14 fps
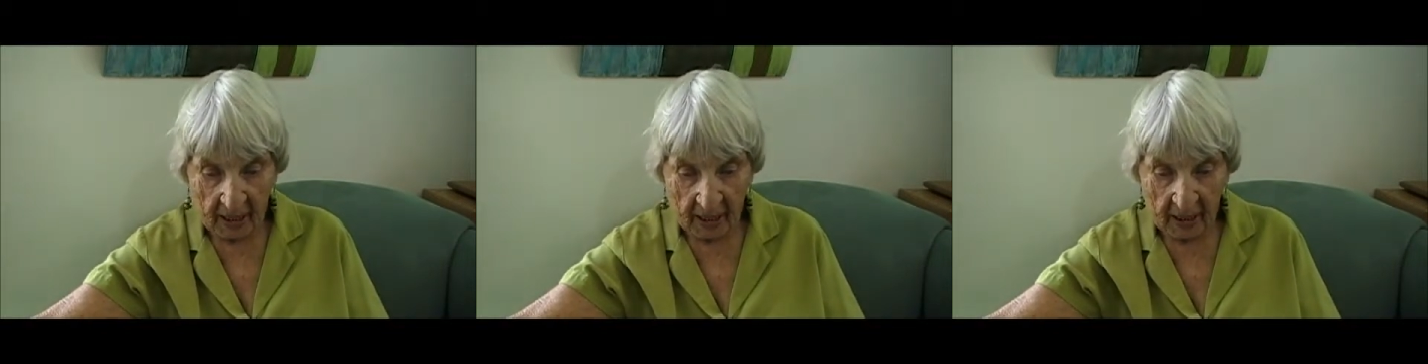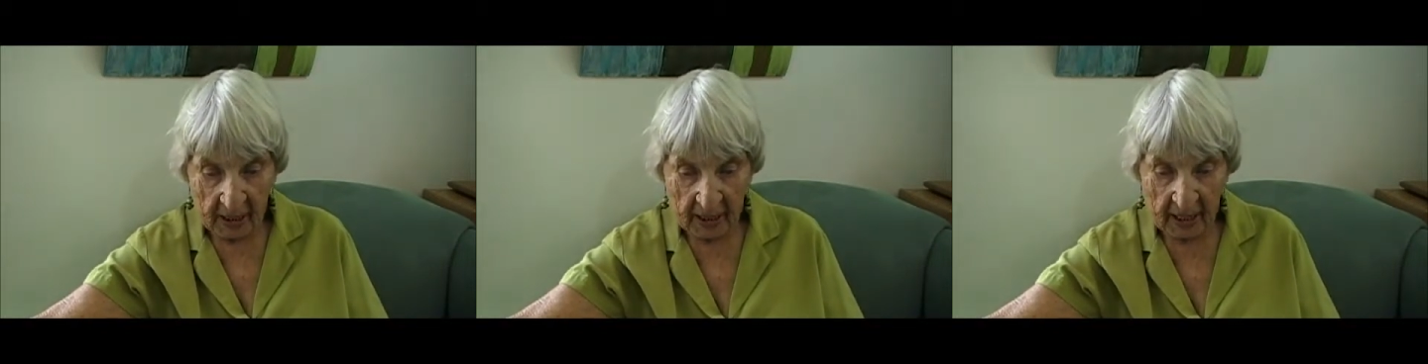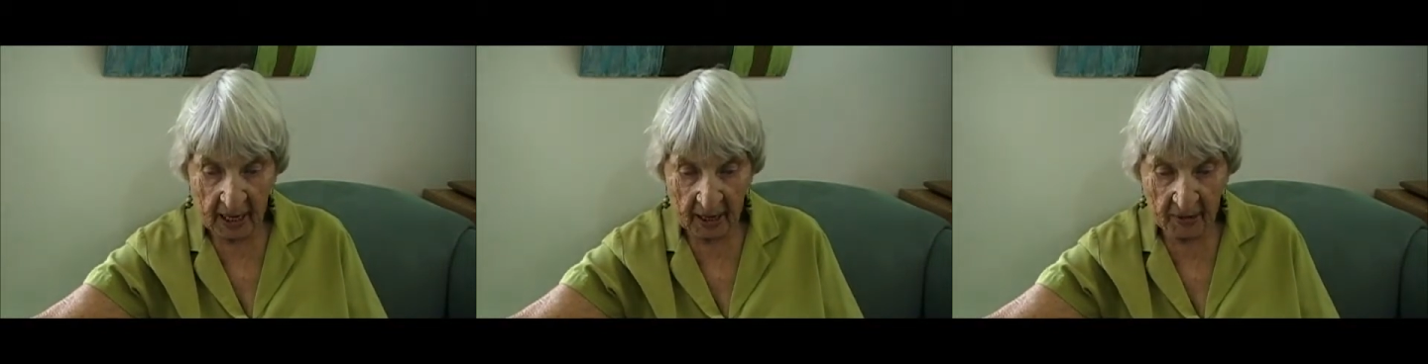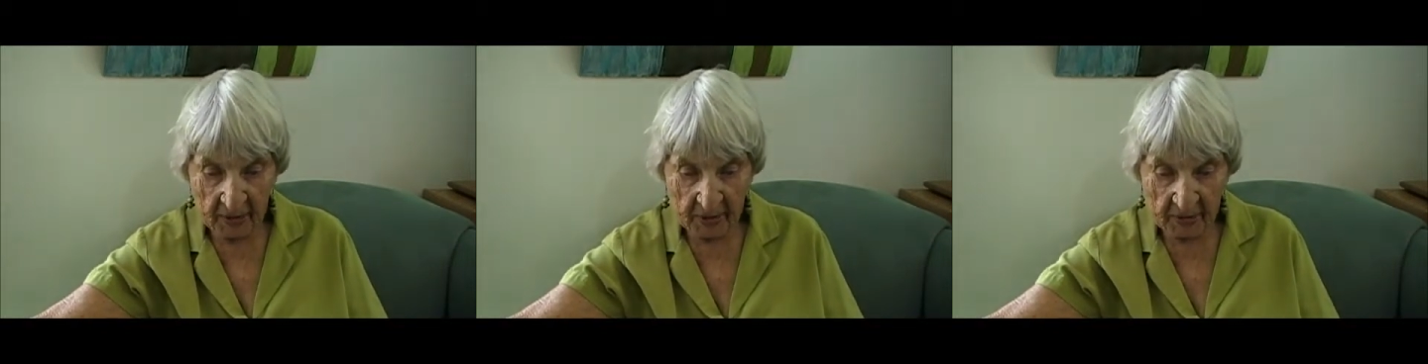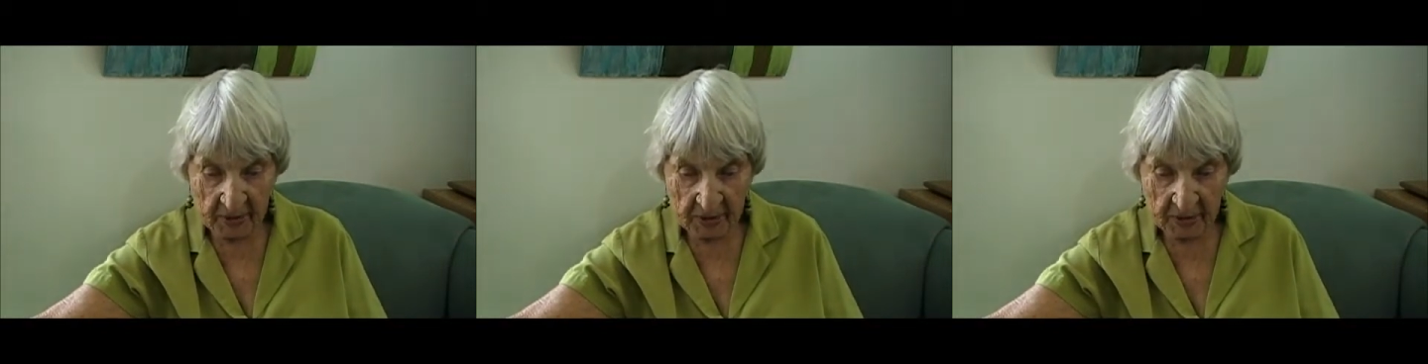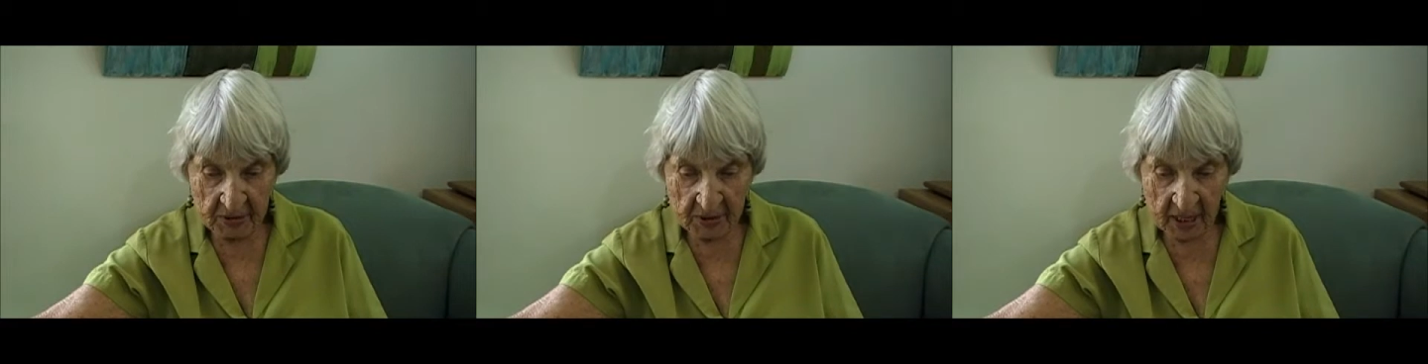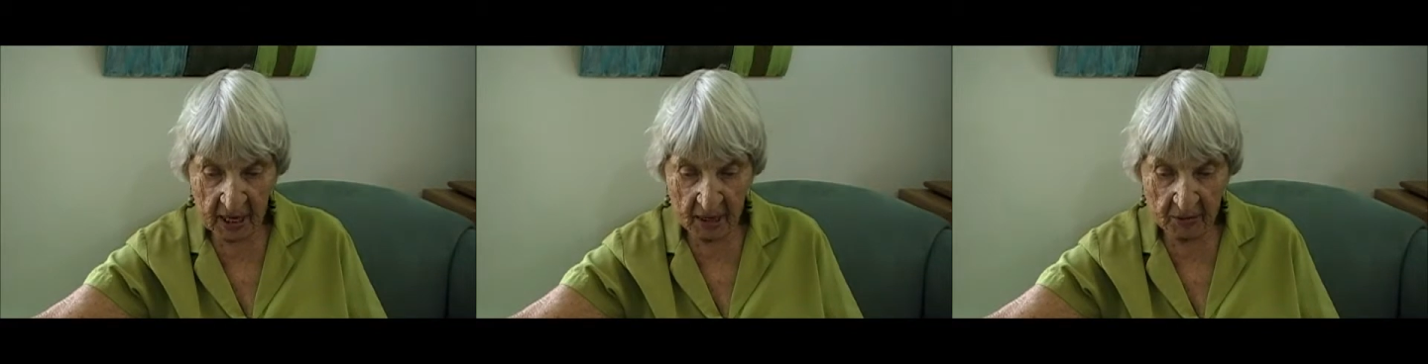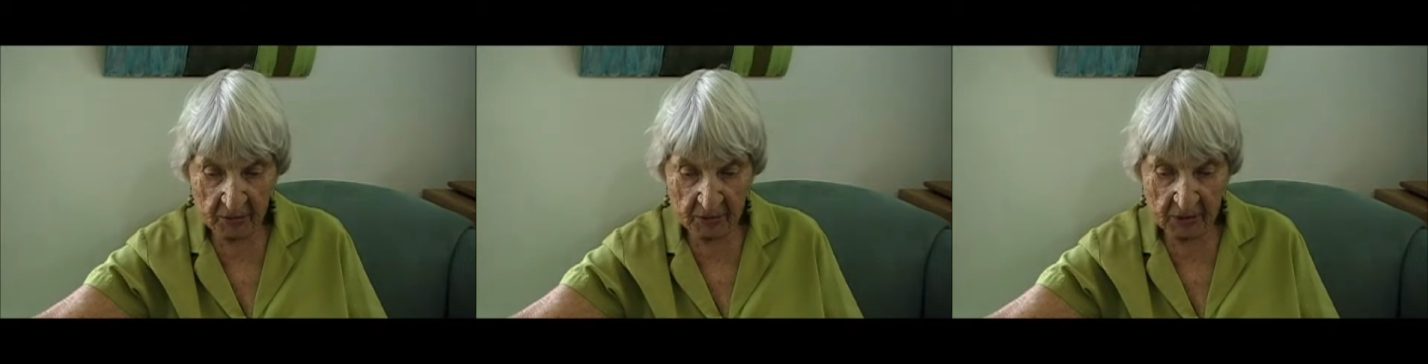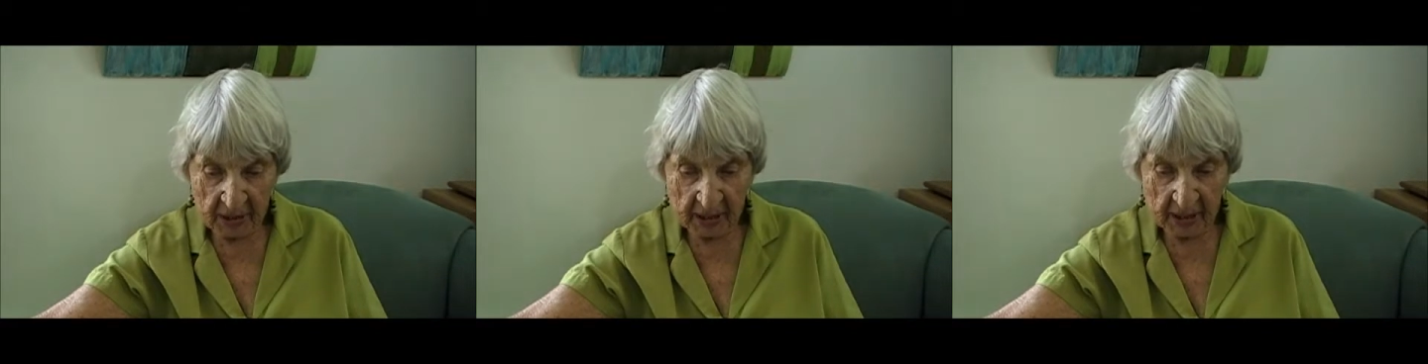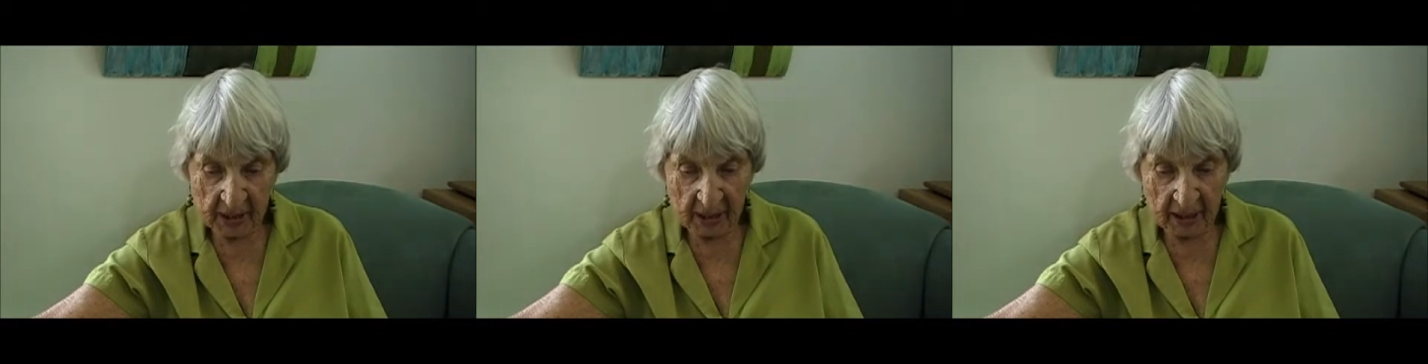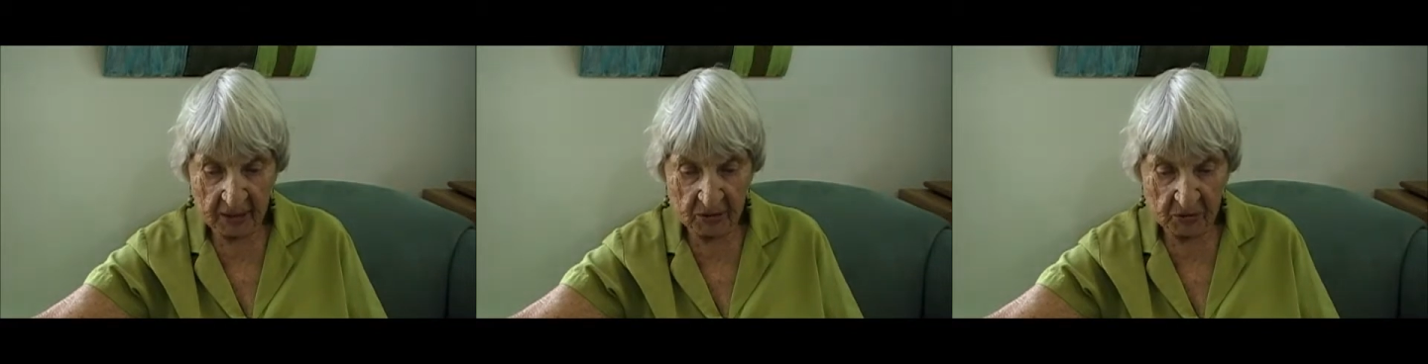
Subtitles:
He carried her into the house, kicking and